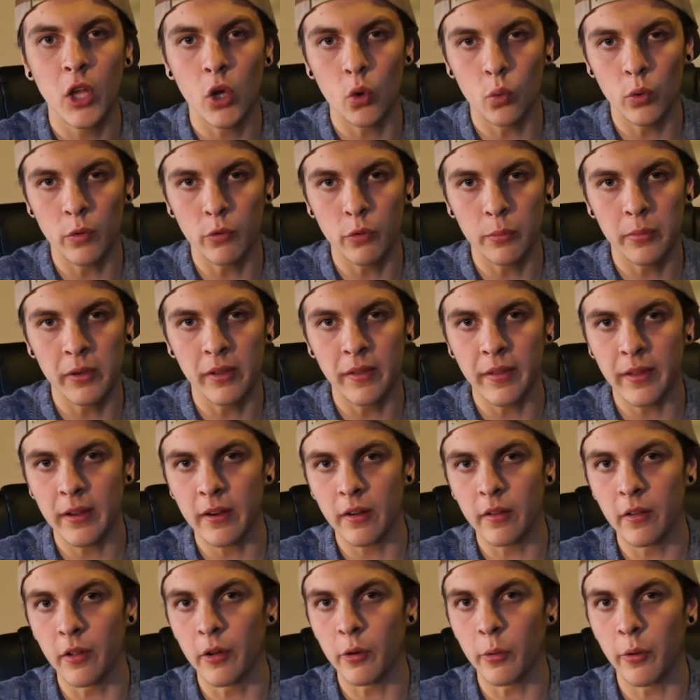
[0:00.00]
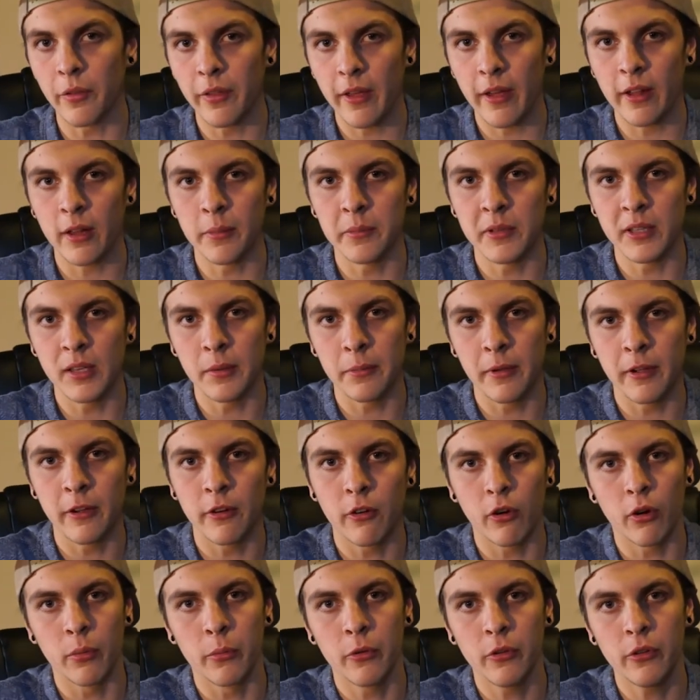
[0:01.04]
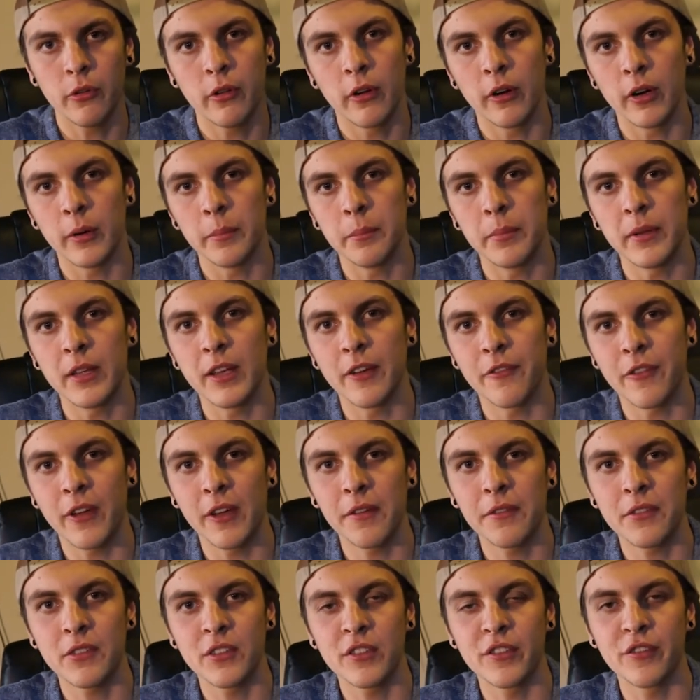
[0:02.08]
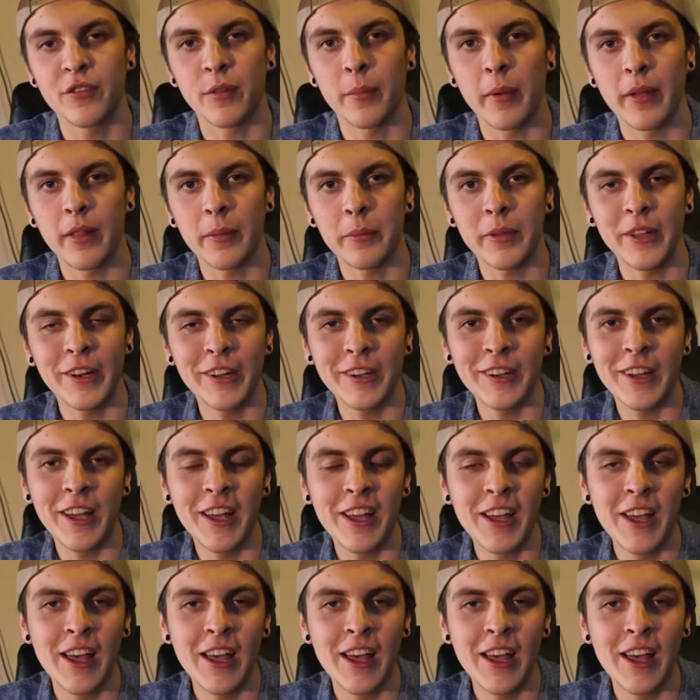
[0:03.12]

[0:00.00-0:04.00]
We will be there along with Alameda Paranormal, our BFFs from Alameda,